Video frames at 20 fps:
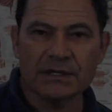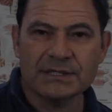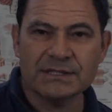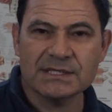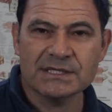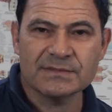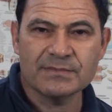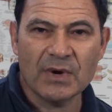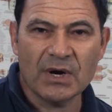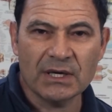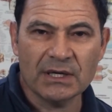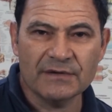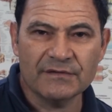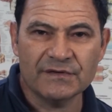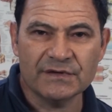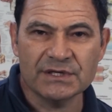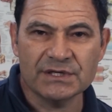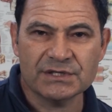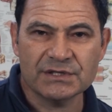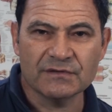This is my
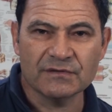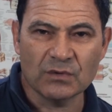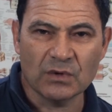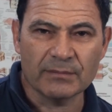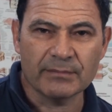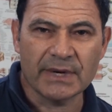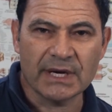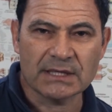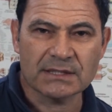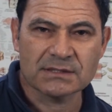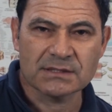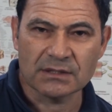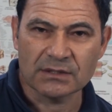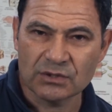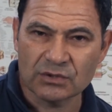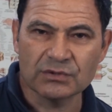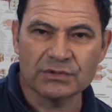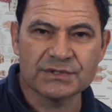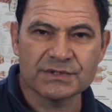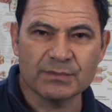definition of what makes a
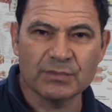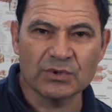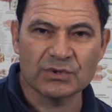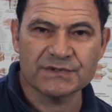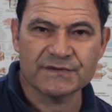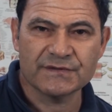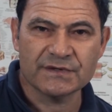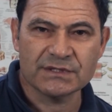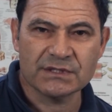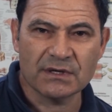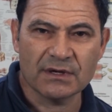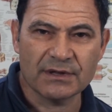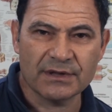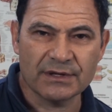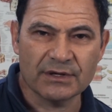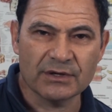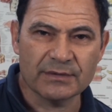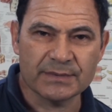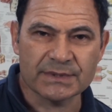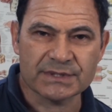good sports
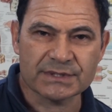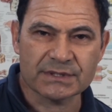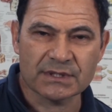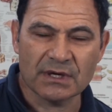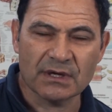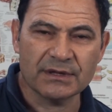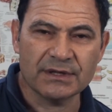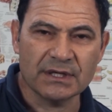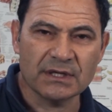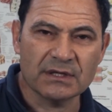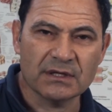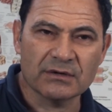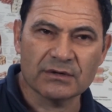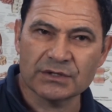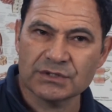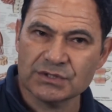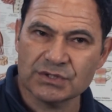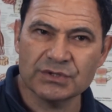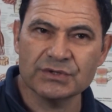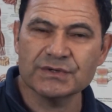physiotherapist. I think there are
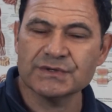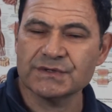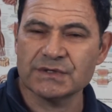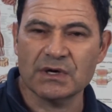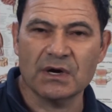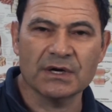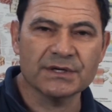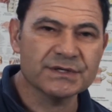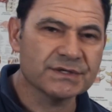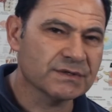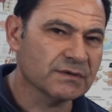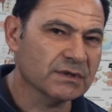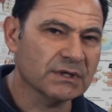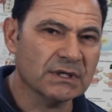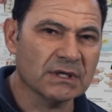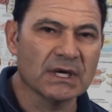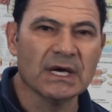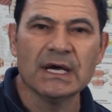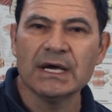two sides to it.